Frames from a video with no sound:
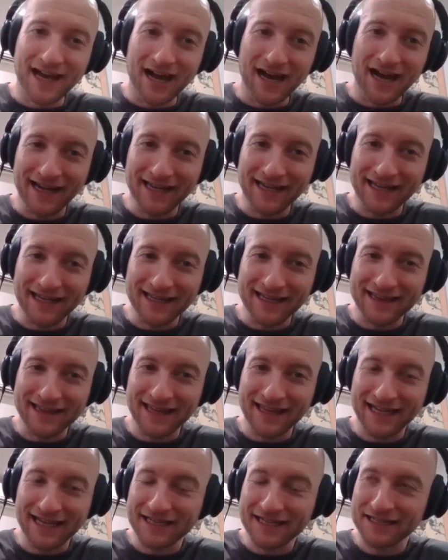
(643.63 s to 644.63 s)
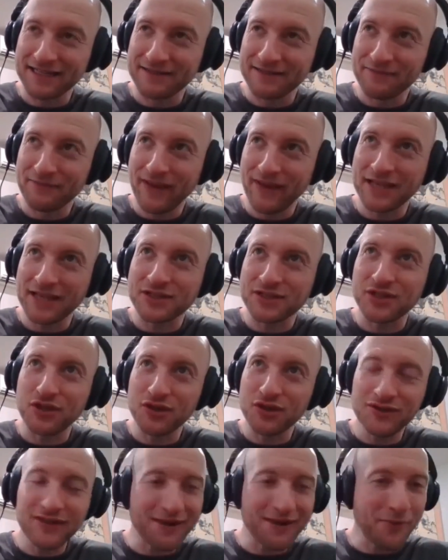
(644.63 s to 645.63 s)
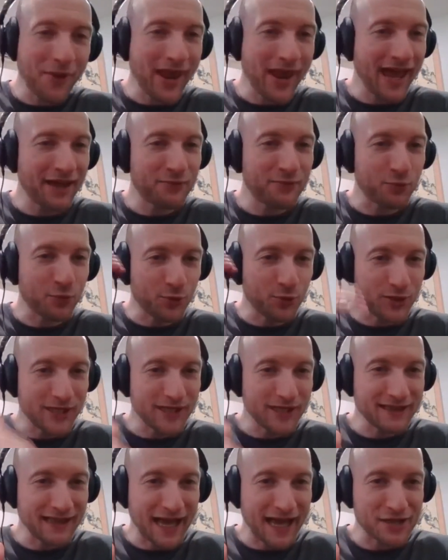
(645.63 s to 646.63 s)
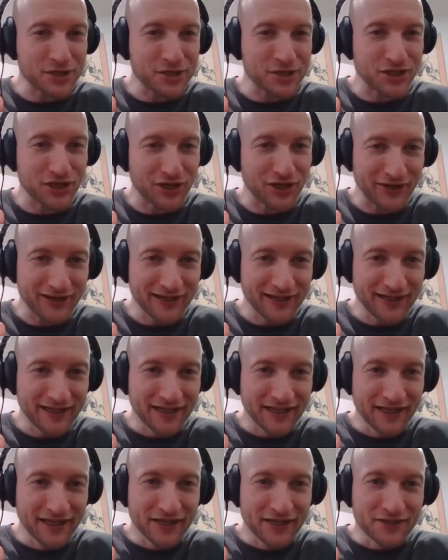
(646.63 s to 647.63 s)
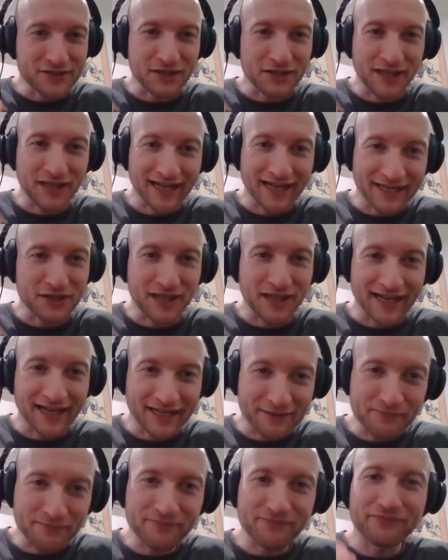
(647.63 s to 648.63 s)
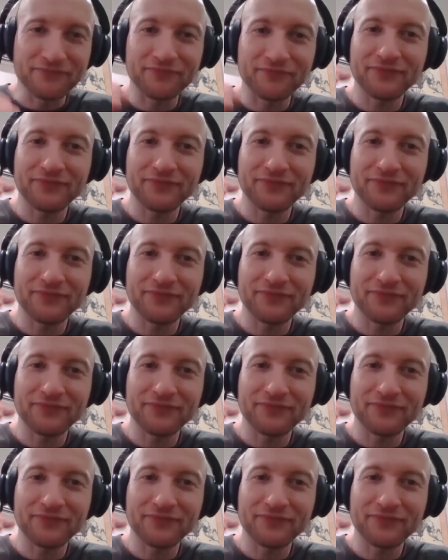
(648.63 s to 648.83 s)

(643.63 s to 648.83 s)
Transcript: I think it's good that we had Wu Yi last year to like,